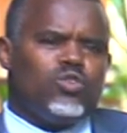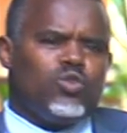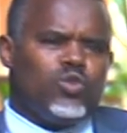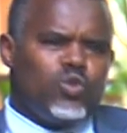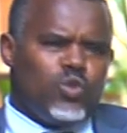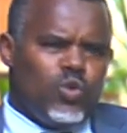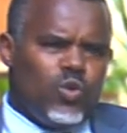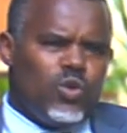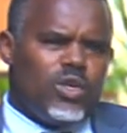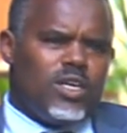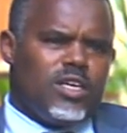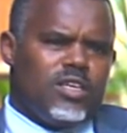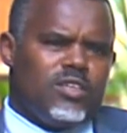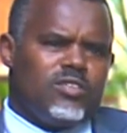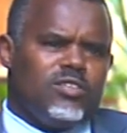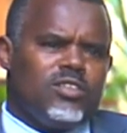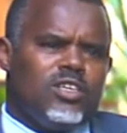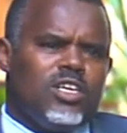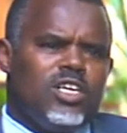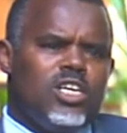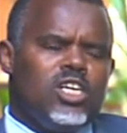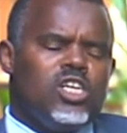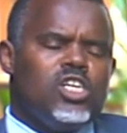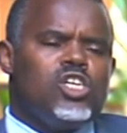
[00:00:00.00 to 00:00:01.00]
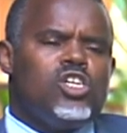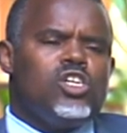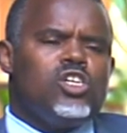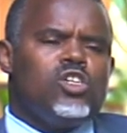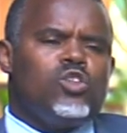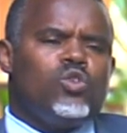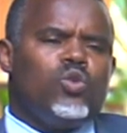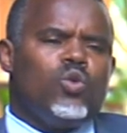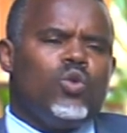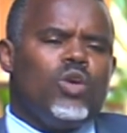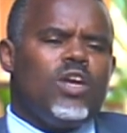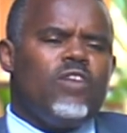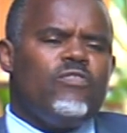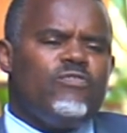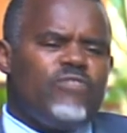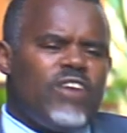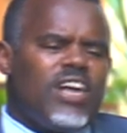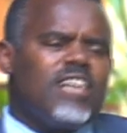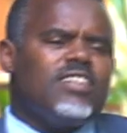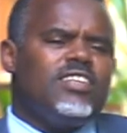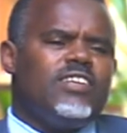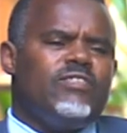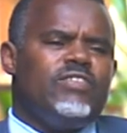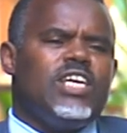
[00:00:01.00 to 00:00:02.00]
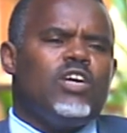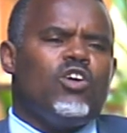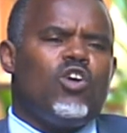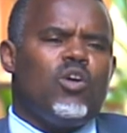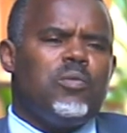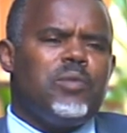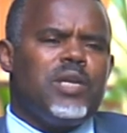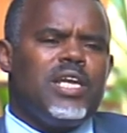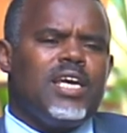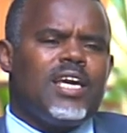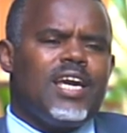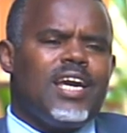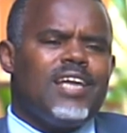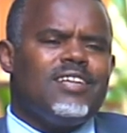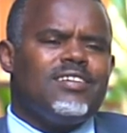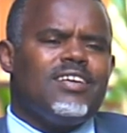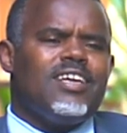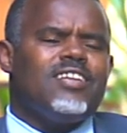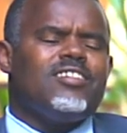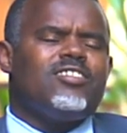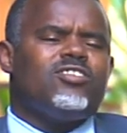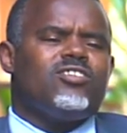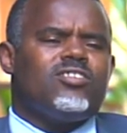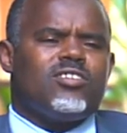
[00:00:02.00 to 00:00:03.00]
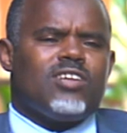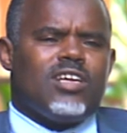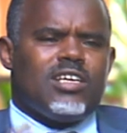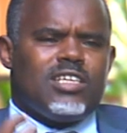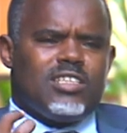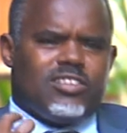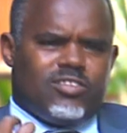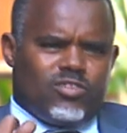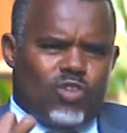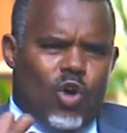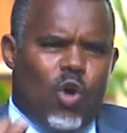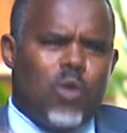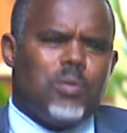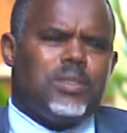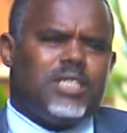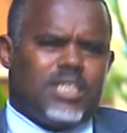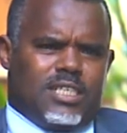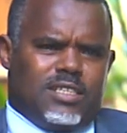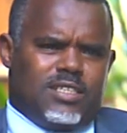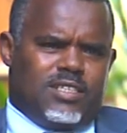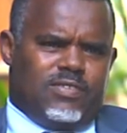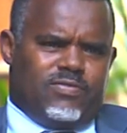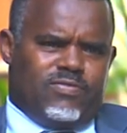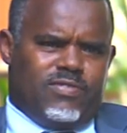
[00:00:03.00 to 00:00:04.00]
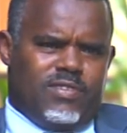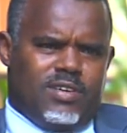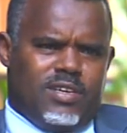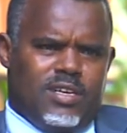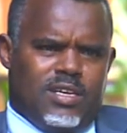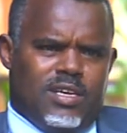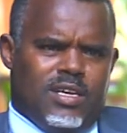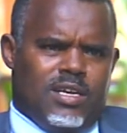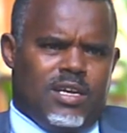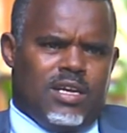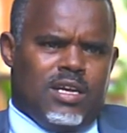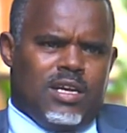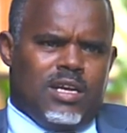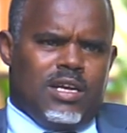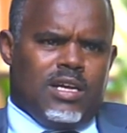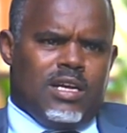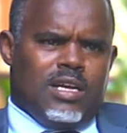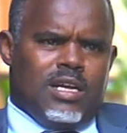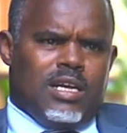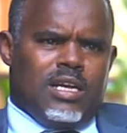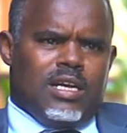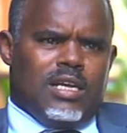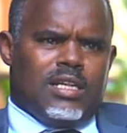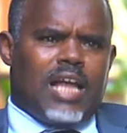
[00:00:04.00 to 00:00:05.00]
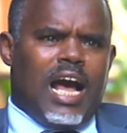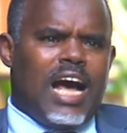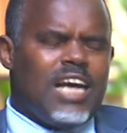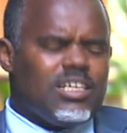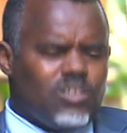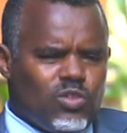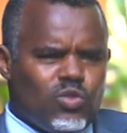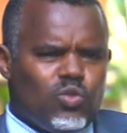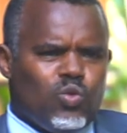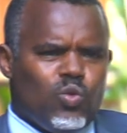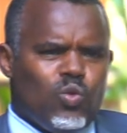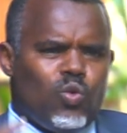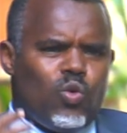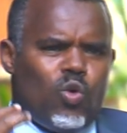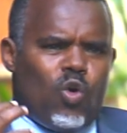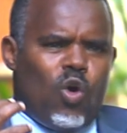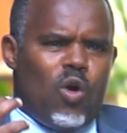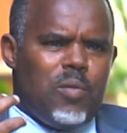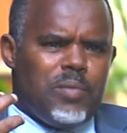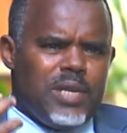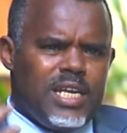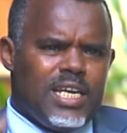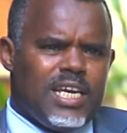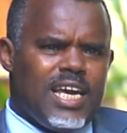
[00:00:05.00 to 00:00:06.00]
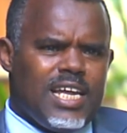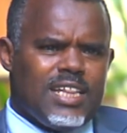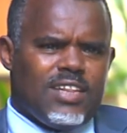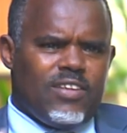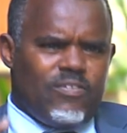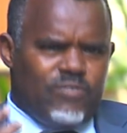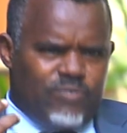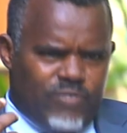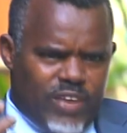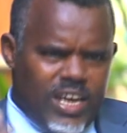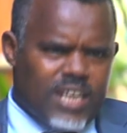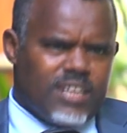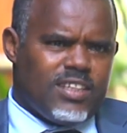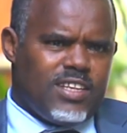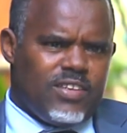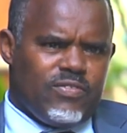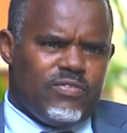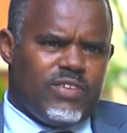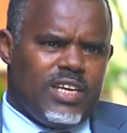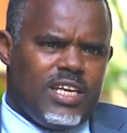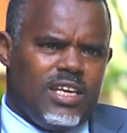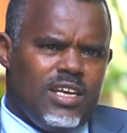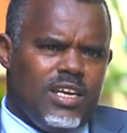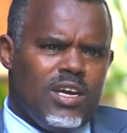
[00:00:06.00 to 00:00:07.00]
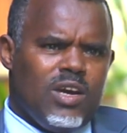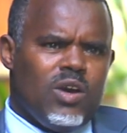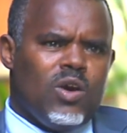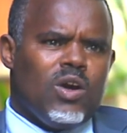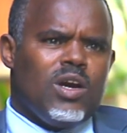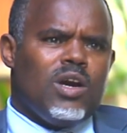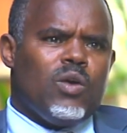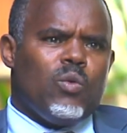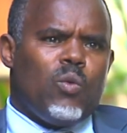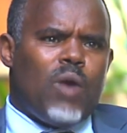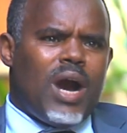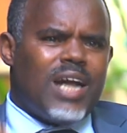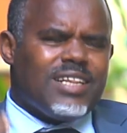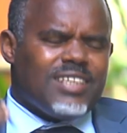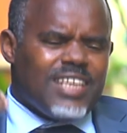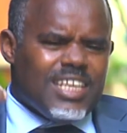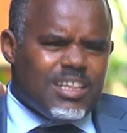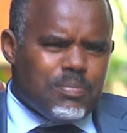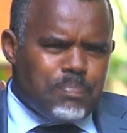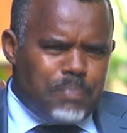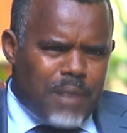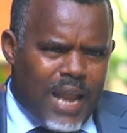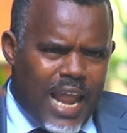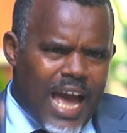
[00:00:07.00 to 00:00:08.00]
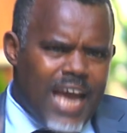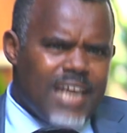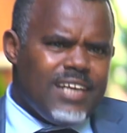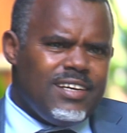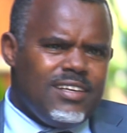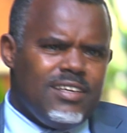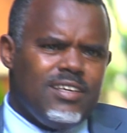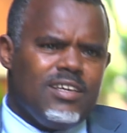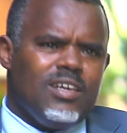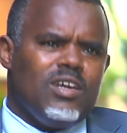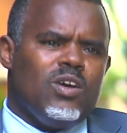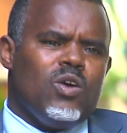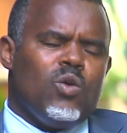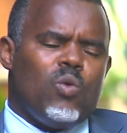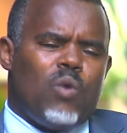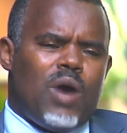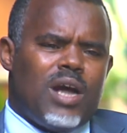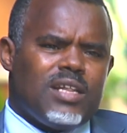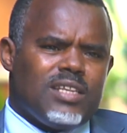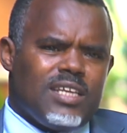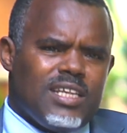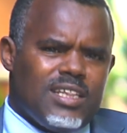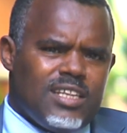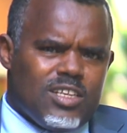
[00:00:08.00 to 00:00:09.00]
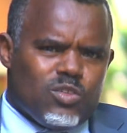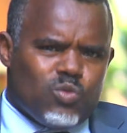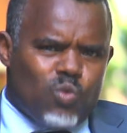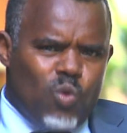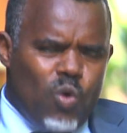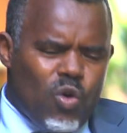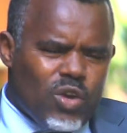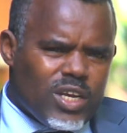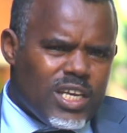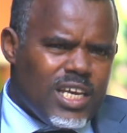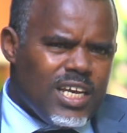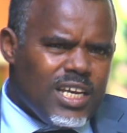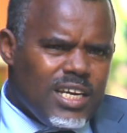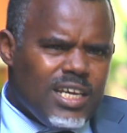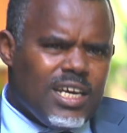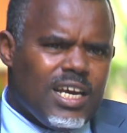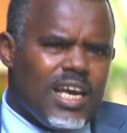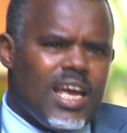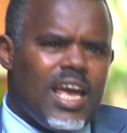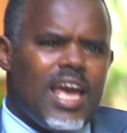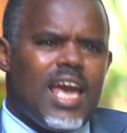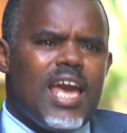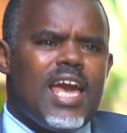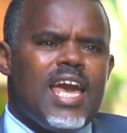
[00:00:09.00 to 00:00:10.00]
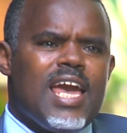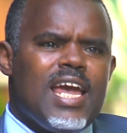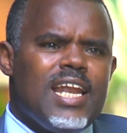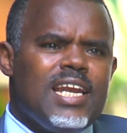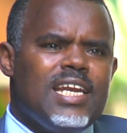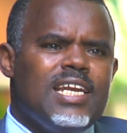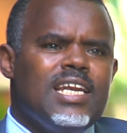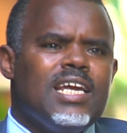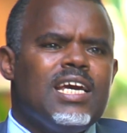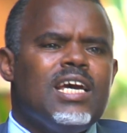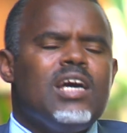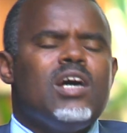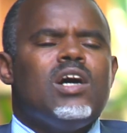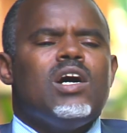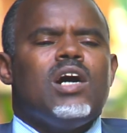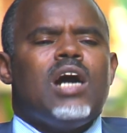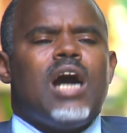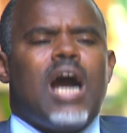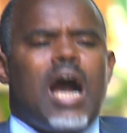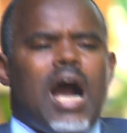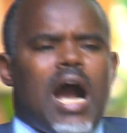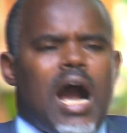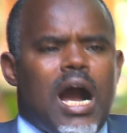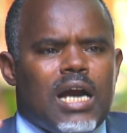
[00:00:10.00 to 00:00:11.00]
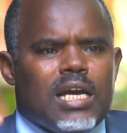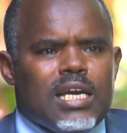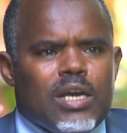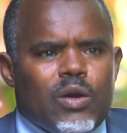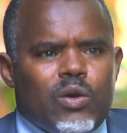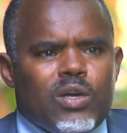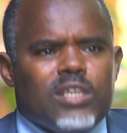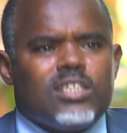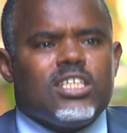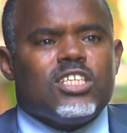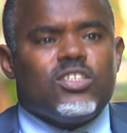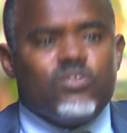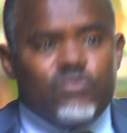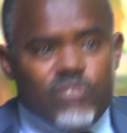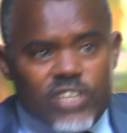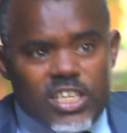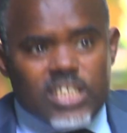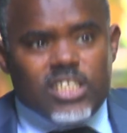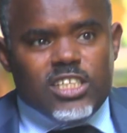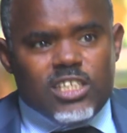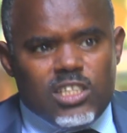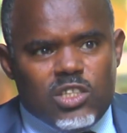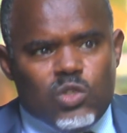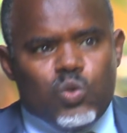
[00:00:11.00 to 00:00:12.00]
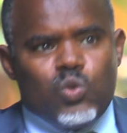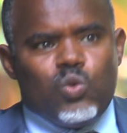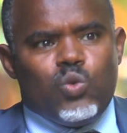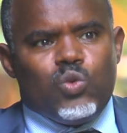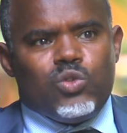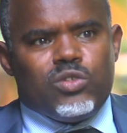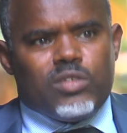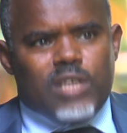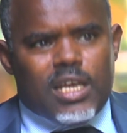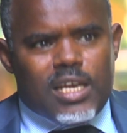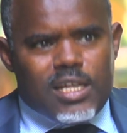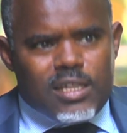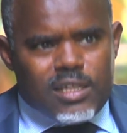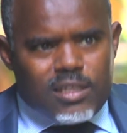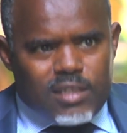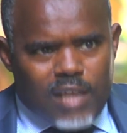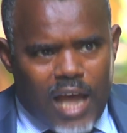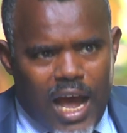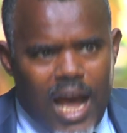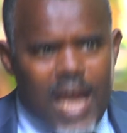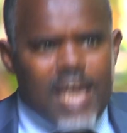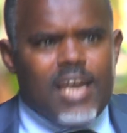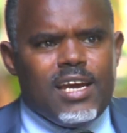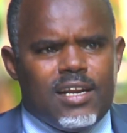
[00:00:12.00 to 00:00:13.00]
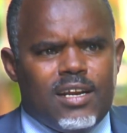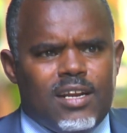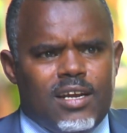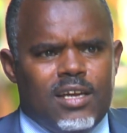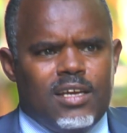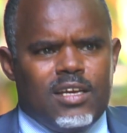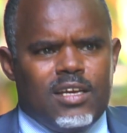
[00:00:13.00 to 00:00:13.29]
to do is to effectively communicate its objective. It has to communicate effectively what it planned, what it is working, and its vision to the entire